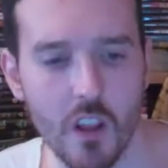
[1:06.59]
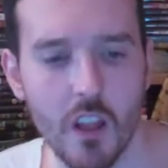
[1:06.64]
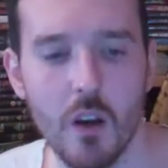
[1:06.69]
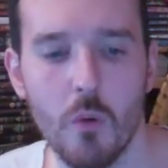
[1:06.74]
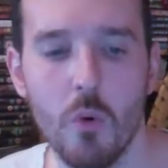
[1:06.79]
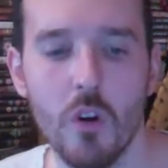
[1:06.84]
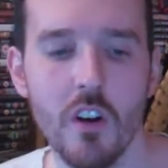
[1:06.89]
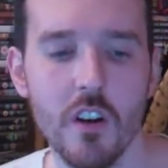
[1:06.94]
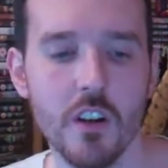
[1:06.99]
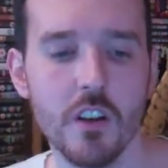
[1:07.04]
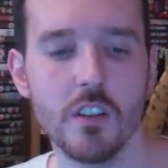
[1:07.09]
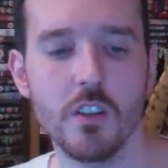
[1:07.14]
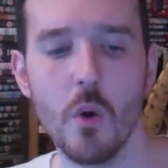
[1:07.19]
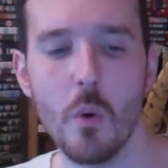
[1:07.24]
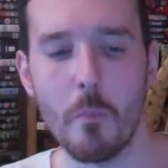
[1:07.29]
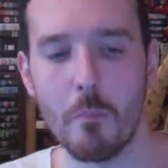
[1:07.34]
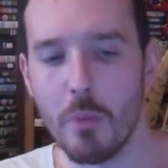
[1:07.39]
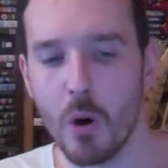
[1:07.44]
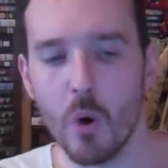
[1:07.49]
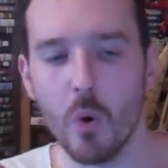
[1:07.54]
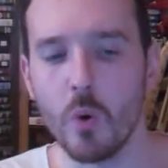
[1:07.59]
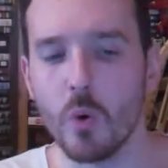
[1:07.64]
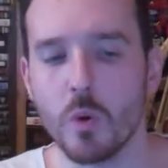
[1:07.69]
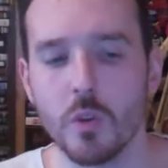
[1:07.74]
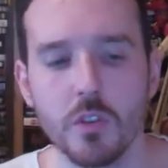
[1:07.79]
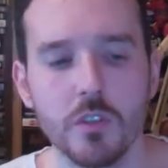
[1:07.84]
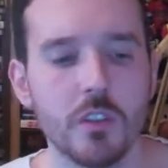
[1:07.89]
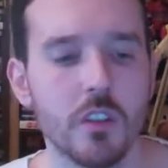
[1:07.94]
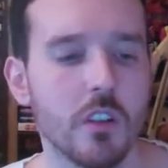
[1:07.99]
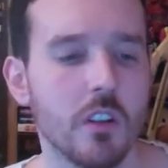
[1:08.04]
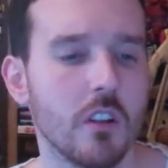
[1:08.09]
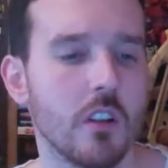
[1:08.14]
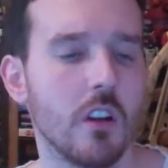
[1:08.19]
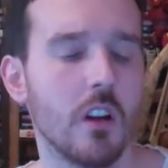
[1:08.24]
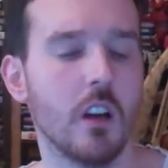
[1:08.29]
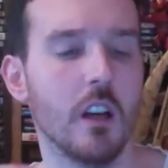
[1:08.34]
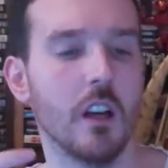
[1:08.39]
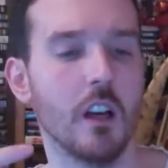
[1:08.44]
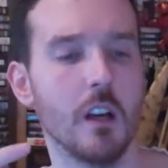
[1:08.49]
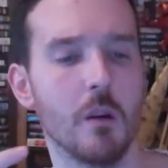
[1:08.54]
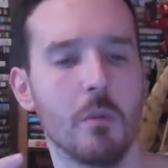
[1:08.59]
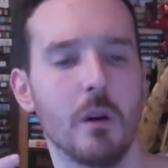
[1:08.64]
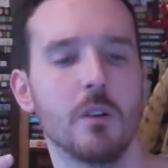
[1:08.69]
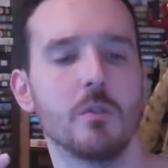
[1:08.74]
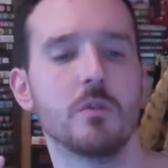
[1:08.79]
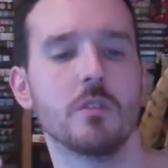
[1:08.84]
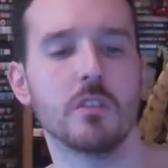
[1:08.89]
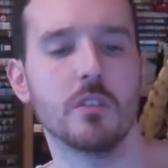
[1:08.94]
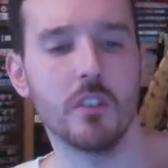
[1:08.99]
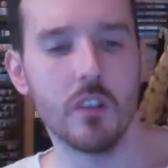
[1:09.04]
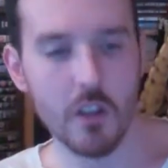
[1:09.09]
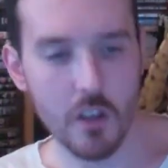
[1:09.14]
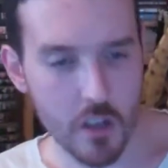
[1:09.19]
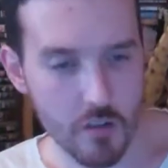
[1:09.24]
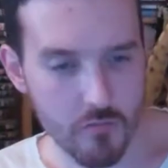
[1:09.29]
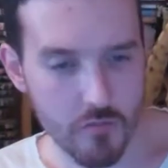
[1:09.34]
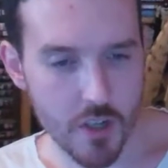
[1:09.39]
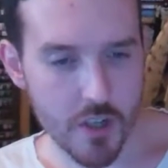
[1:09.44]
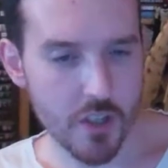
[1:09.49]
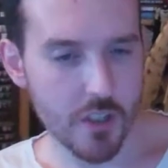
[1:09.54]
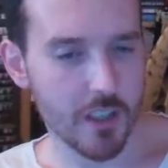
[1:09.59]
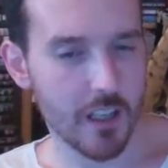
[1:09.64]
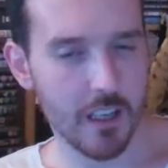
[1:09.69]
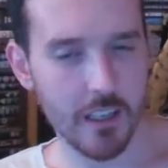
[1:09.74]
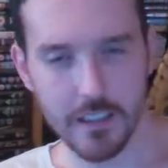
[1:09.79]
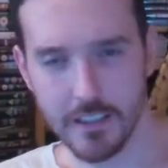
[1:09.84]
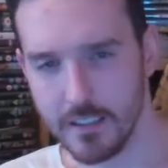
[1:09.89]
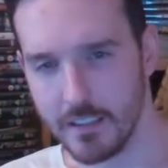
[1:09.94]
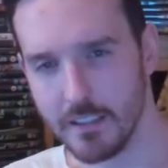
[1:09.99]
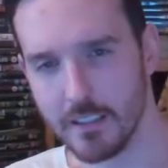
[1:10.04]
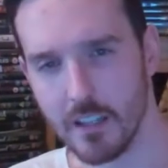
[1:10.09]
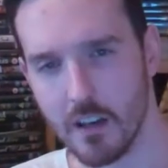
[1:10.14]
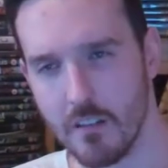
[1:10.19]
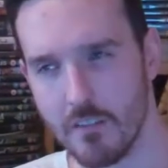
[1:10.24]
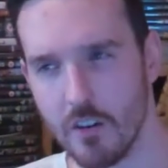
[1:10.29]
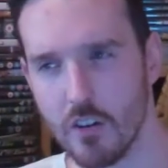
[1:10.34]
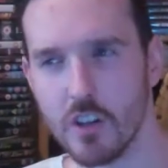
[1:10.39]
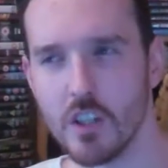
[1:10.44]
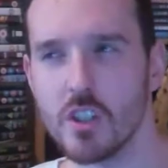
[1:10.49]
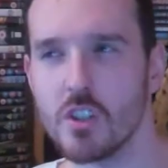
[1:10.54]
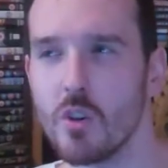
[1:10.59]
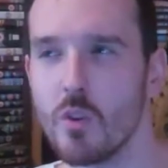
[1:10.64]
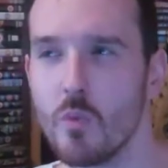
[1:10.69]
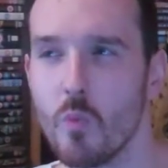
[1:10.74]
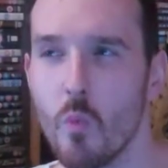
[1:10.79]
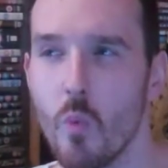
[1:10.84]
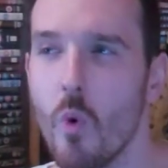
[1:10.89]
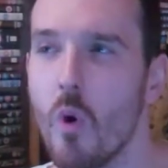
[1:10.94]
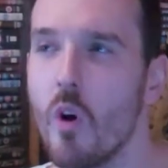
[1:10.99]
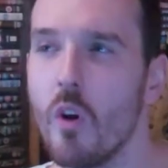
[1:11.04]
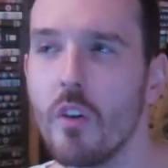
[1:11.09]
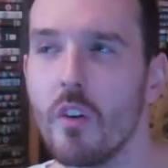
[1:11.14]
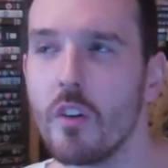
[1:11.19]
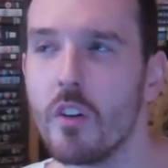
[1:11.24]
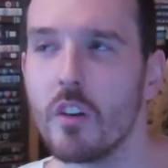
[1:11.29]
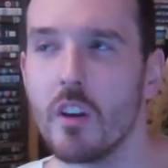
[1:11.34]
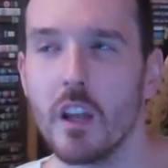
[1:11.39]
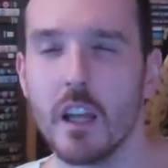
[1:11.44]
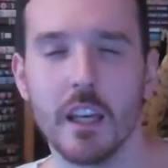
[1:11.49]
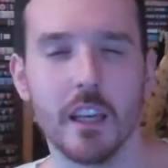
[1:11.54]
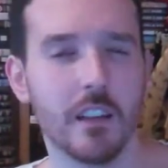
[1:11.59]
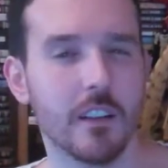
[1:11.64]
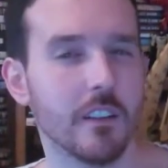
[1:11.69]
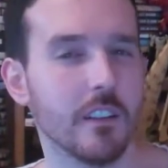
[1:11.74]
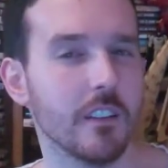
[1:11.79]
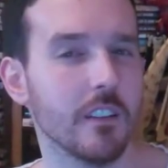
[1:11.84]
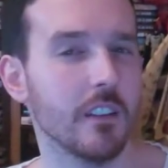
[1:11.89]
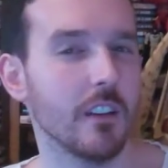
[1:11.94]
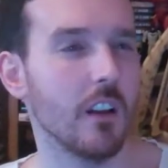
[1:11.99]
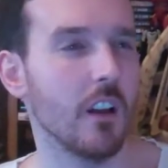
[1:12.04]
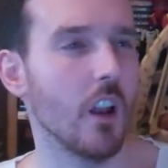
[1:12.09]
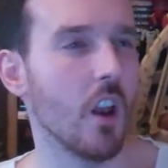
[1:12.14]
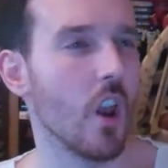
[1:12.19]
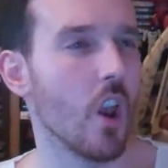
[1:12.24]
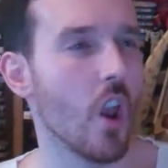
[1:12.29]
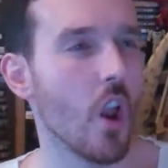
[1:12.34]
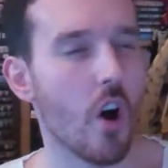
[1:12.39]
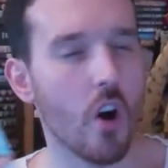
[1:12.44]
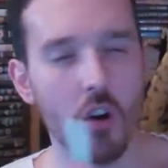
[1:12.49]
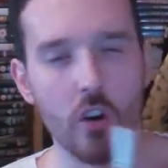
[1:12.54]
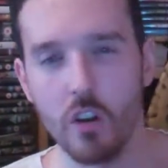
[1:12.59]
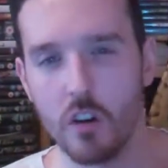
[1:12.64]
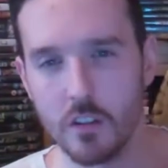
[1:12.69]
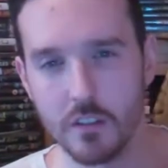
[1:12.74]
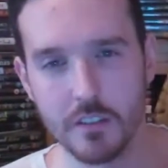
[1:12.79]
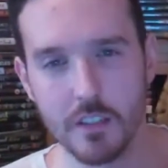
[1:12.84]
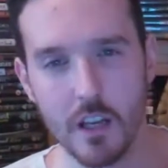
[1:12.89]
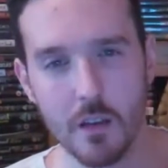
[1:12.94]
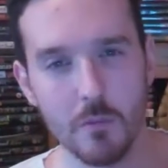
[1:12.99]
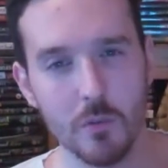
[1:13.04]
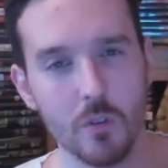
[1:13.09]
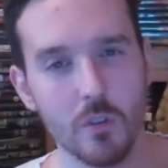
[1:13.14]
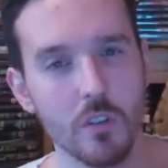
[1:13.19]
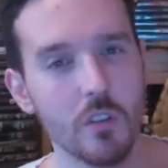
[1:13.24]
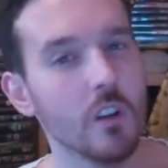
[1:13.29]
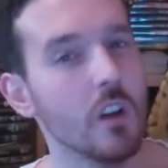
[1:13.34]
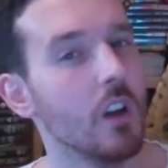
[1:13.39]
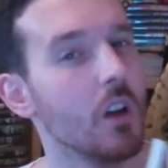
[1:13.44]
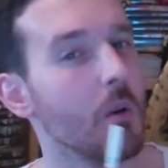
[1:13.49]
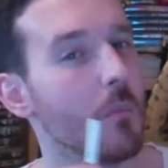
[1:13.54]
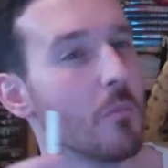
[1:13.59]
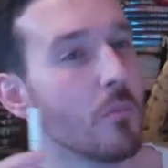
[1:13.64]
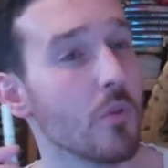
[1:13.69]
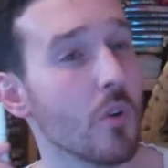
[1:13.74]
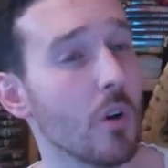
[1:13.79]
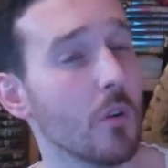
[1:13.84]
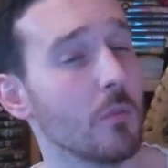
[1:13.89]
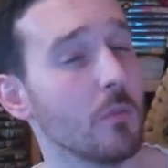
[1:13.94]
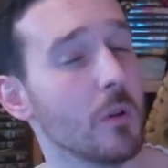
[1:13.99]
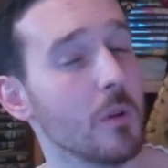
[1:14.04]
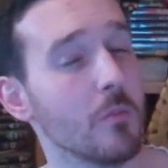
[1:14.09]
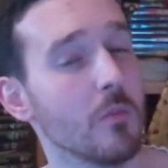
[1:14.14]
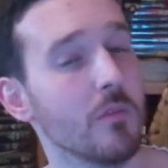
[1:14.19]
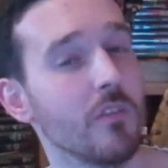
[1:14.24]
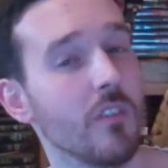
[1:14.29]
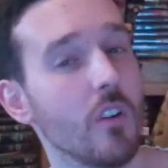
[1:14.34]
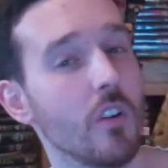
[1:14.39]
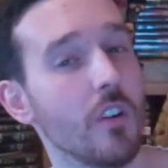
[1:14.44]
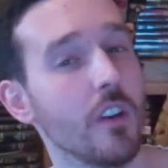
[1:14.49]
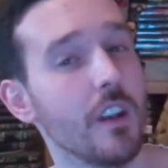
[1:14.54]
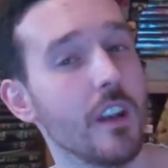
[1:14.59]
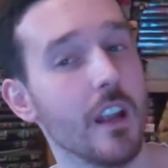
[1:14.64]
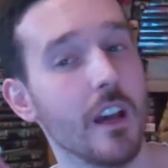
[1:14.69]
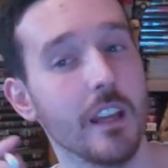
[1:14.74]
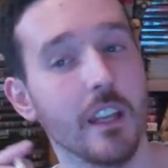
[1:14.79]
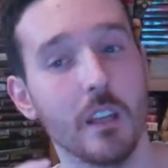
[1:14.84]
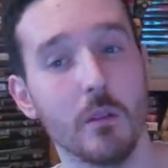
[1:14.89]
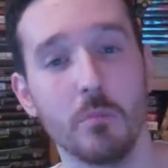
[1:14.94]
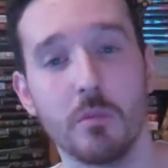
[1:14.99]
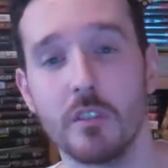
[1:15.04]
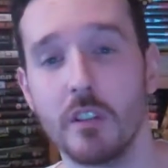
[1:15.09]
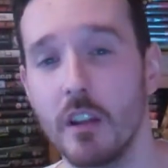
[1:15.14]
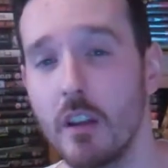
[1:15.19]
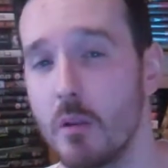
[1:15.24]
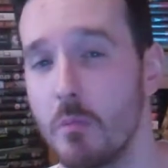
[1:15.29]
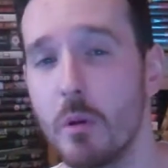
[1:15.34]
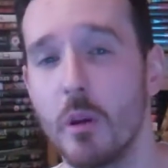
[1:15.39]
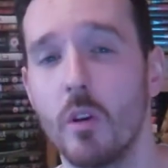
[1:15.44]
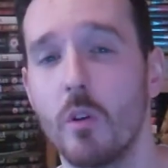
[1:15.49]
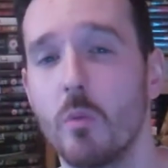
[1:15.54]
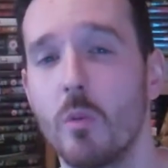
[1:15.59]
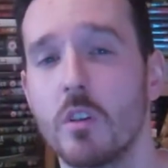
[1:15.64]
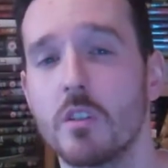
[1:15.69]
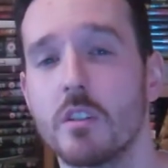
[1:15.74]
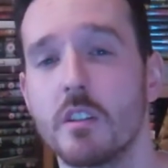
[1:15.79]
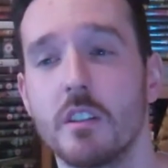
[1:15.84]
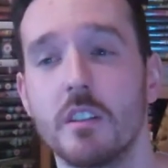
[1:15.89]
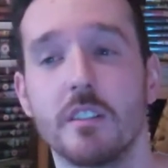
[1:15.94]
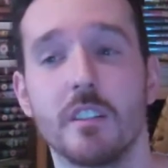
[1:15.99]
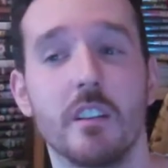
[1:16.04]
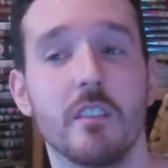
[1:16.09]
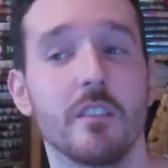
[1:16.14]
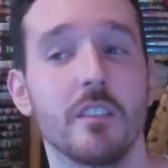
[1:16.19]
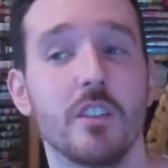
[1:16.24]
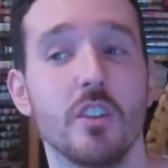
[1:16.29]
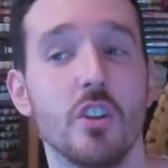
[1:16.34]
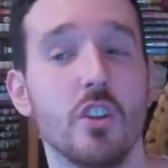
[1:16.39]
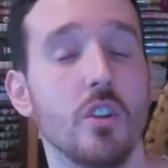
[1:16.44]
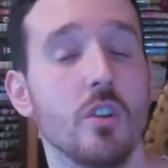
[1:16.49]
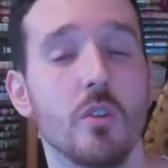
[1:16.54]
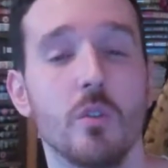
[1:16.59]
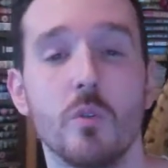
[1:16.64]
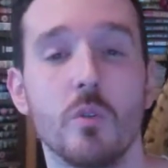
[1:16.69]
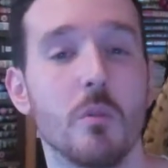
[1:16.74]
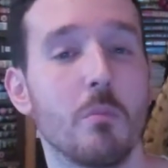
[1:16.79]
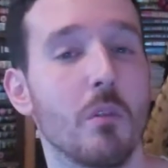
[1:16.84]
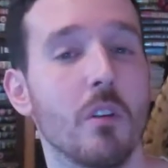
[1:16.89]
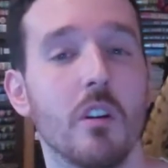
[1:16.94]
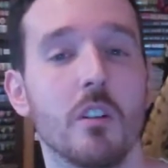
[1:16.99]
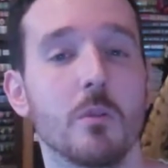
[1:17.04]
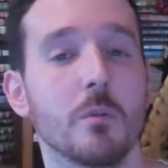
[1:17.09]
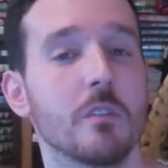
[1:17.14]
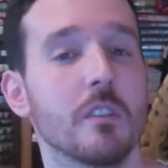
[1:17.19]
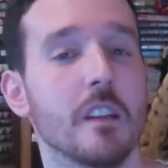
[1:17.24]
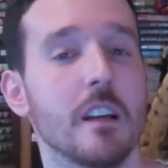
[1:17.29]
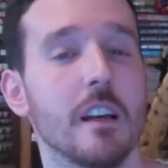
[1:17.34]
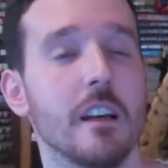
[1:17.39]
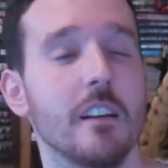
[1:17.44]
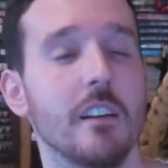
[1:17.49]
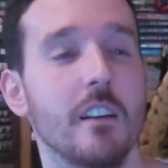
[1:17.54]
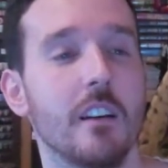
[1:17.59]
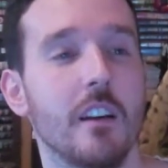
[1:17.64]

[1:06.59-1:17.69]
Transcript: I wanted to do a post about originality. Now, I've already done one, like, a long, long time ago. Probably before ninety percent of the people watching this even knew the blog was there.